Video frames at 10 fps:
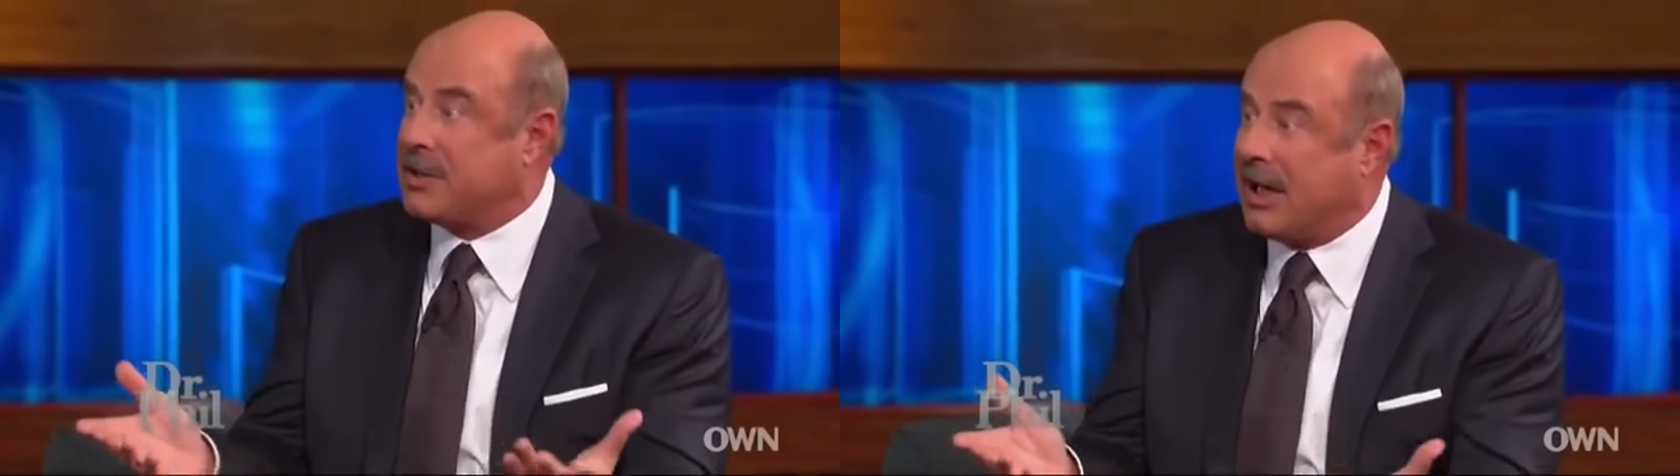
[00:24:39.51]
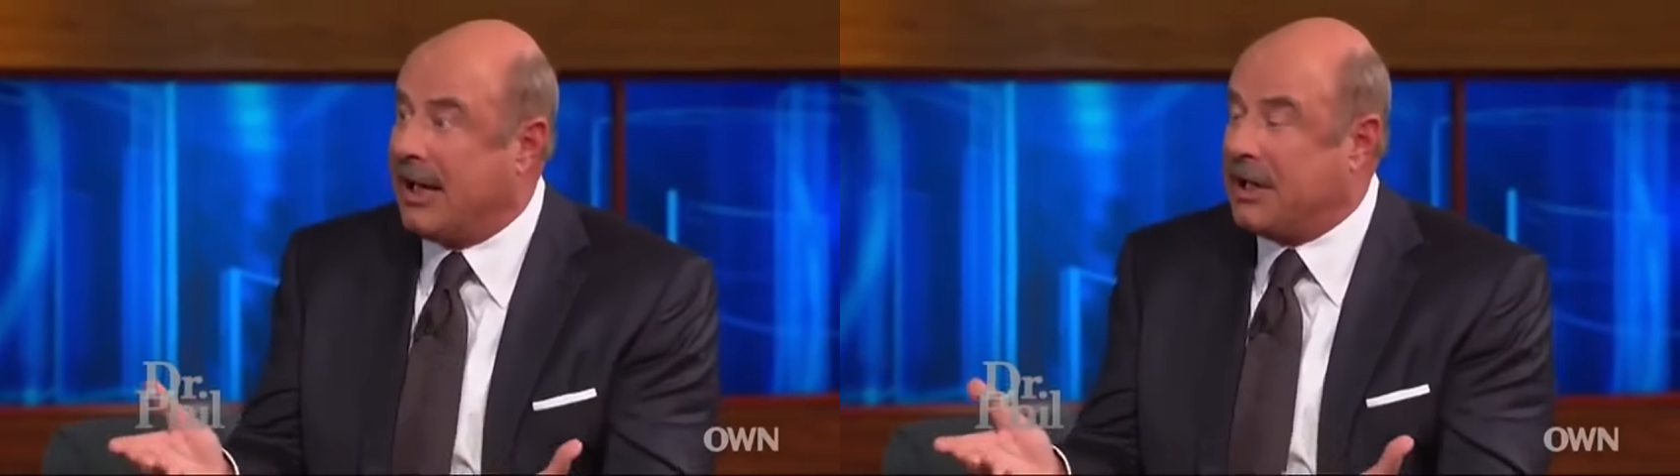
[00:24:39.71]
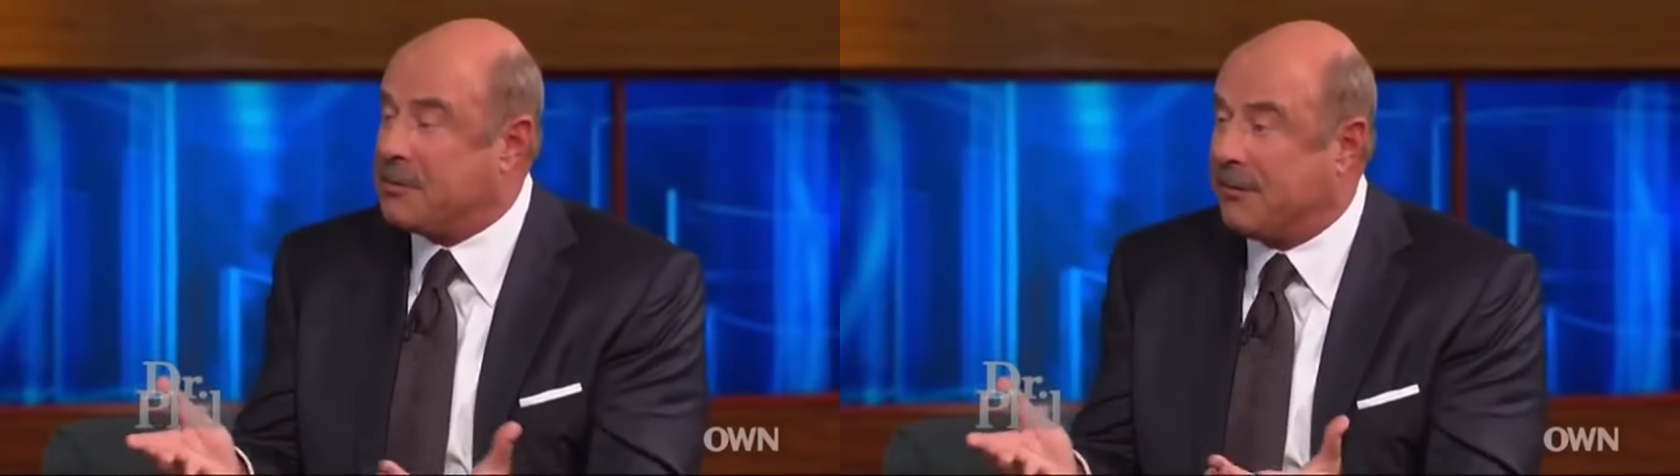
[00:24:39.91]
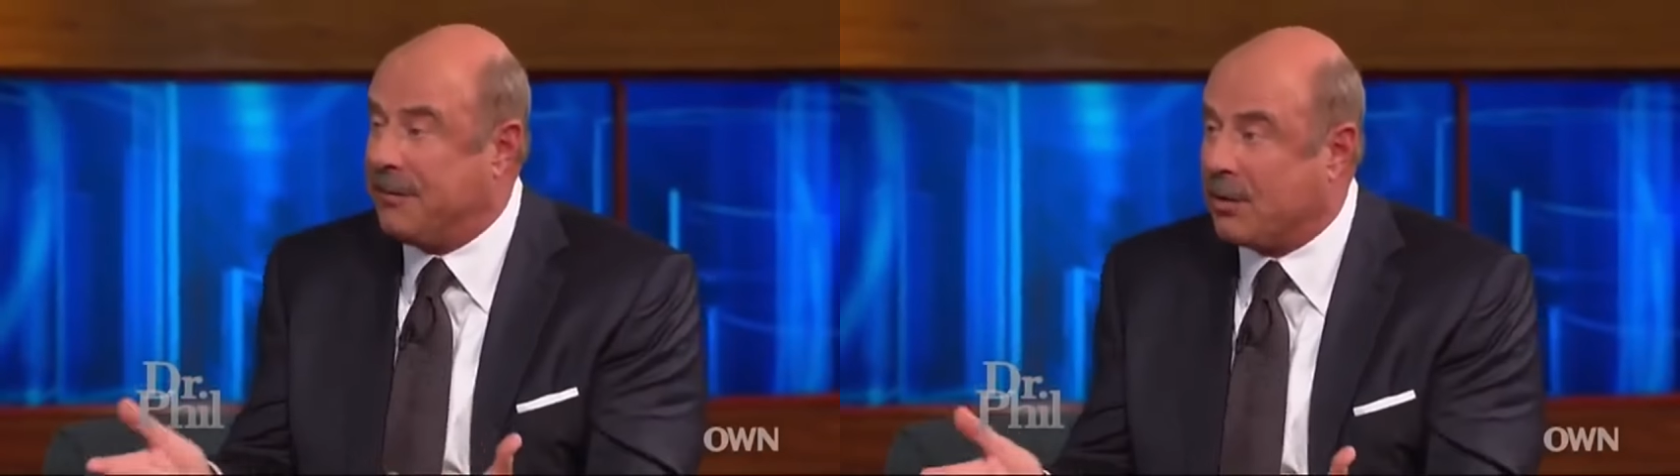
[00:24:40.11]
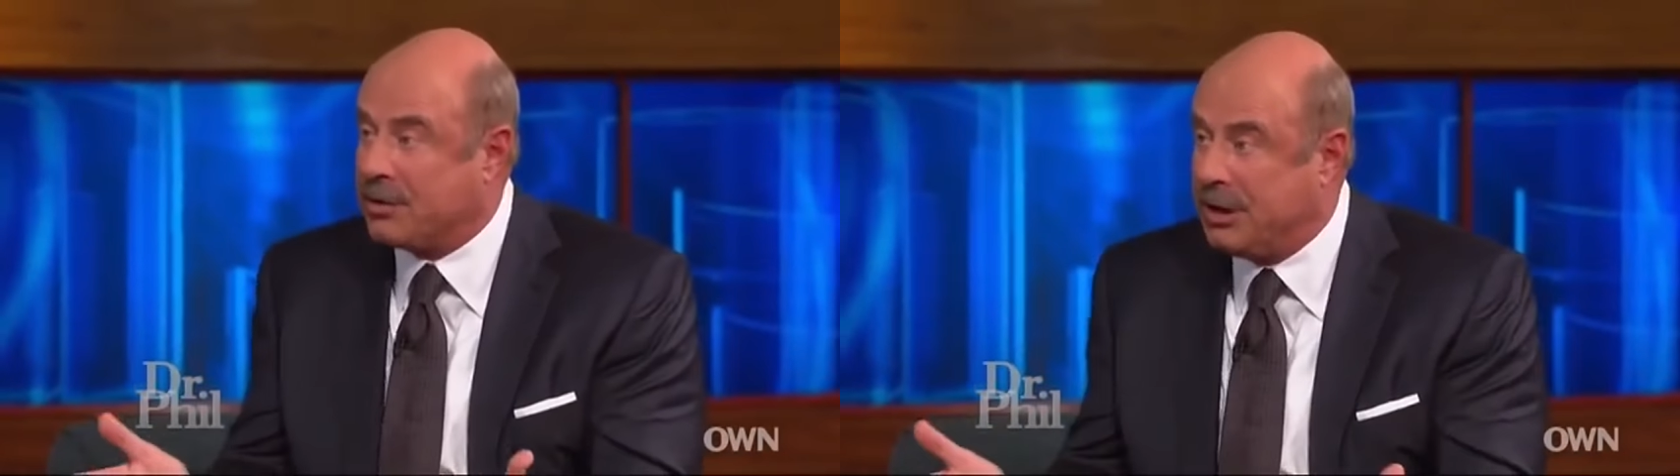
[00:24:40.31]
guys
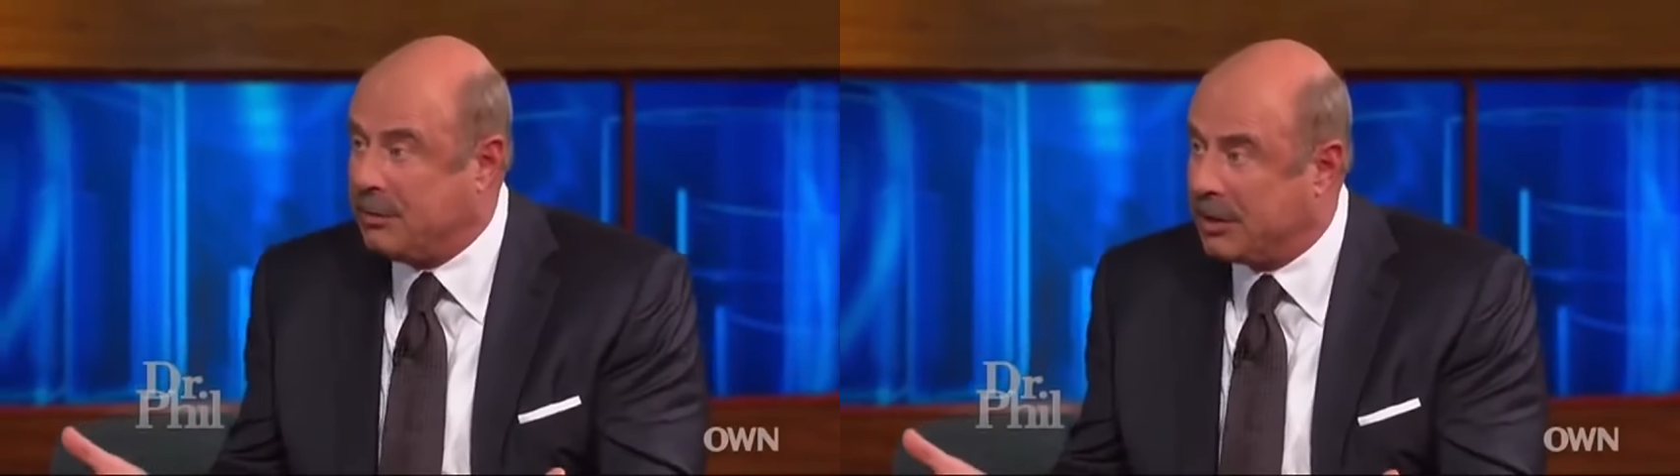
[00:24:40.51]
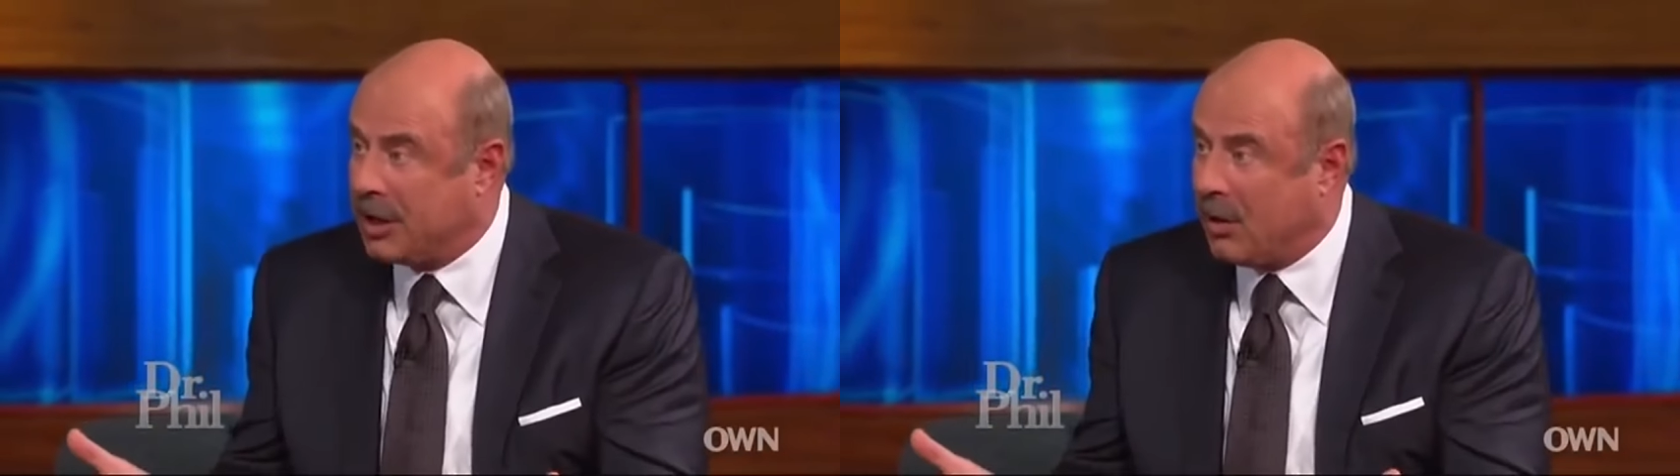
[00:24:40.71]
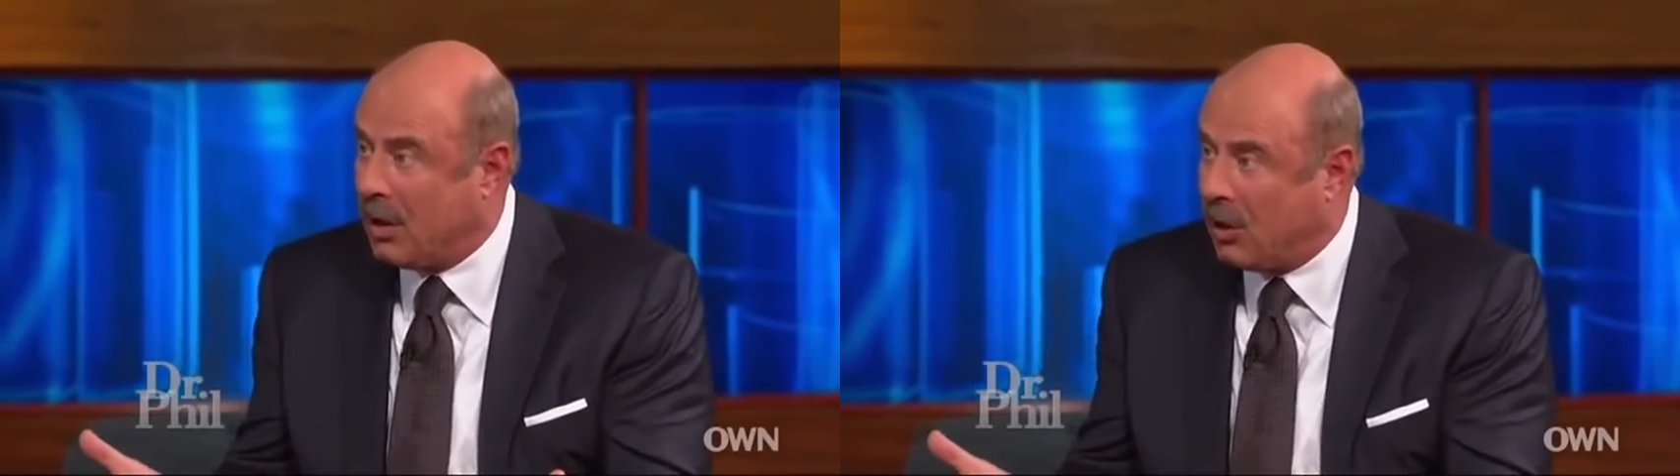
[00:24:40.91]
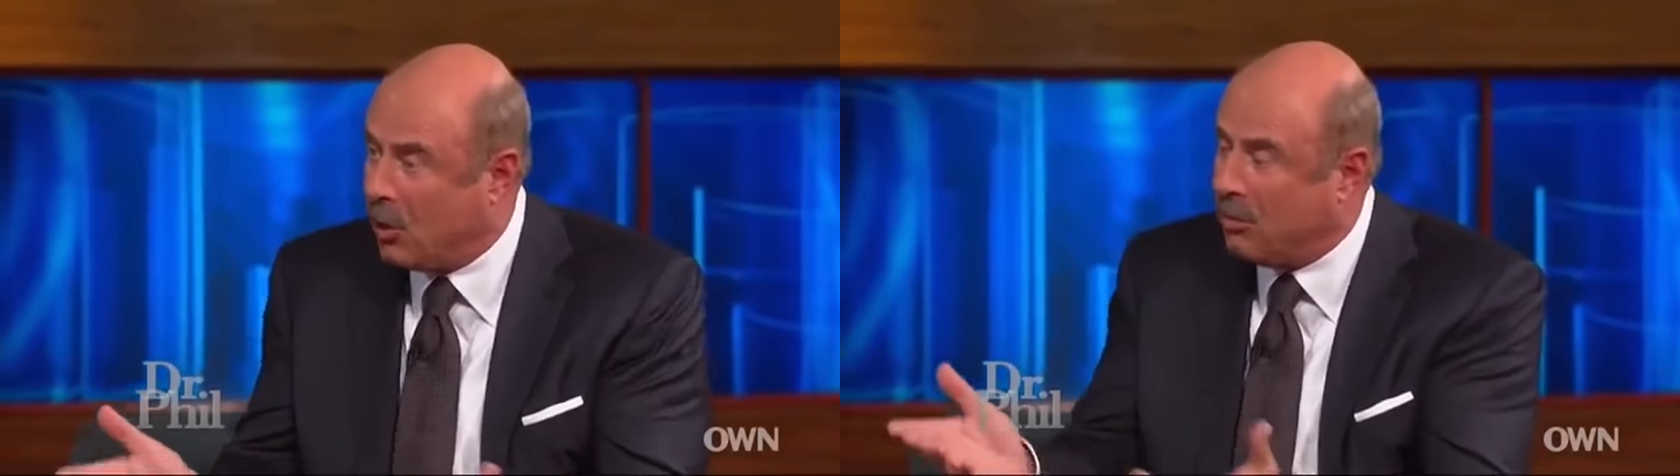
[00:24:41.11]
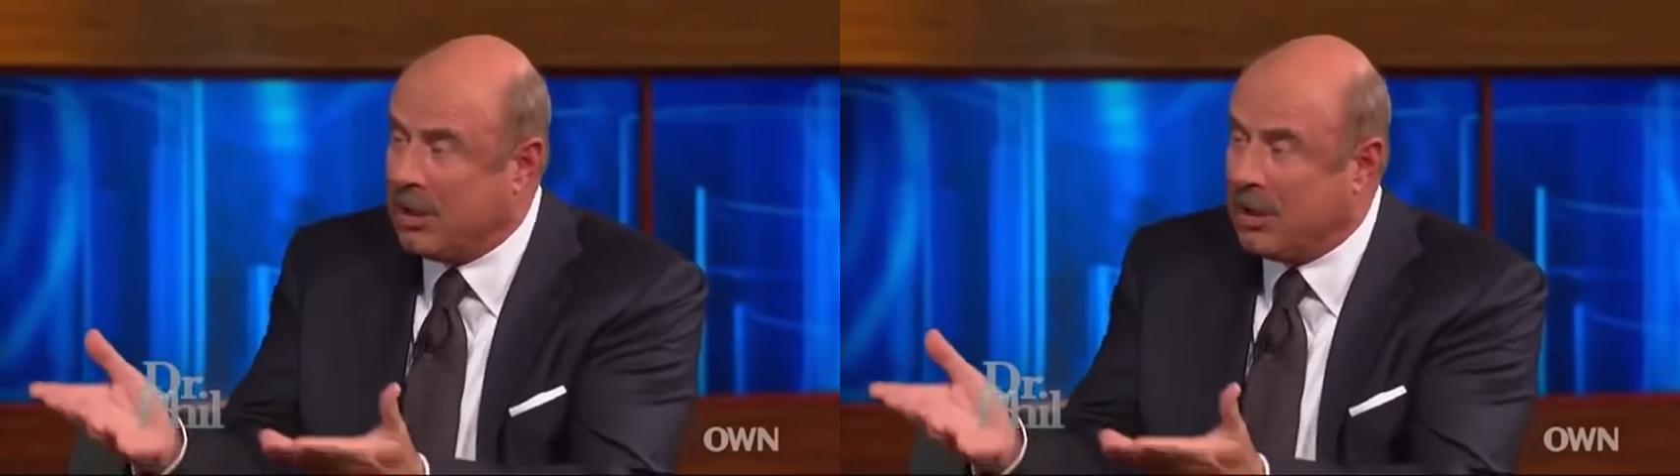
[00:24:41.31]
before she would go home